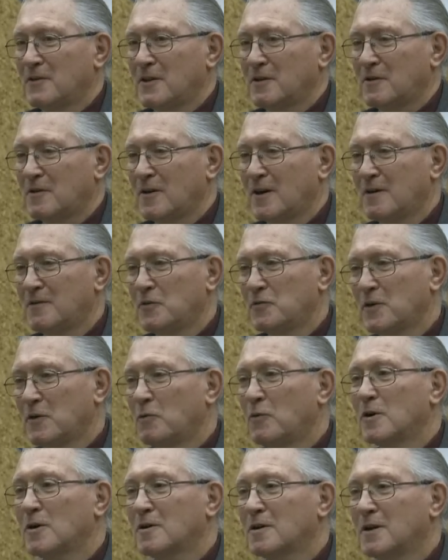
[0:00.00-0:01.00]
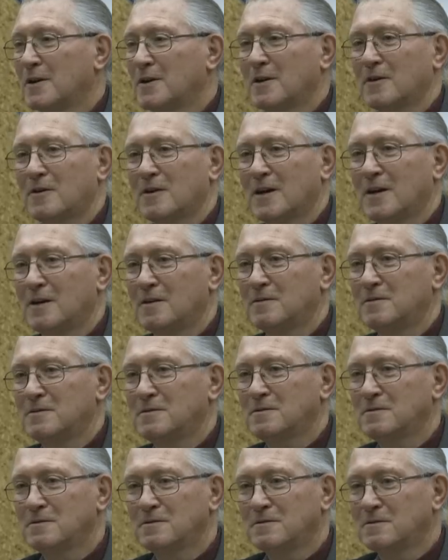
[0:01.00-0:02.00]
The work on the
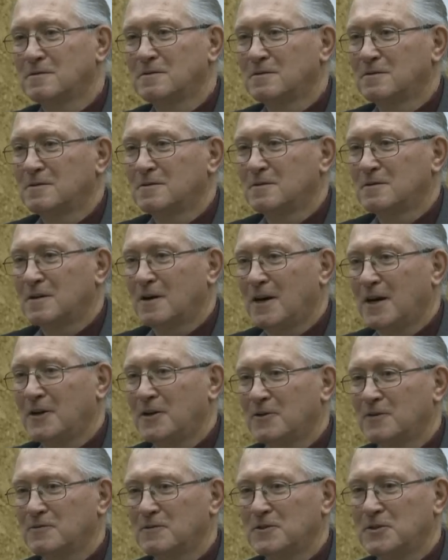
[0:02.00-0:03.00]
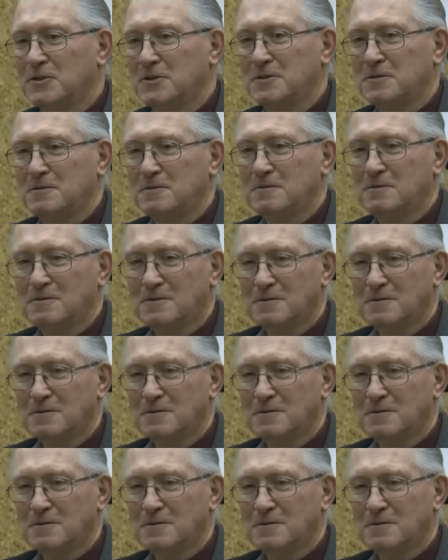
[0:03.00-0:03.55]
ground, I don't do.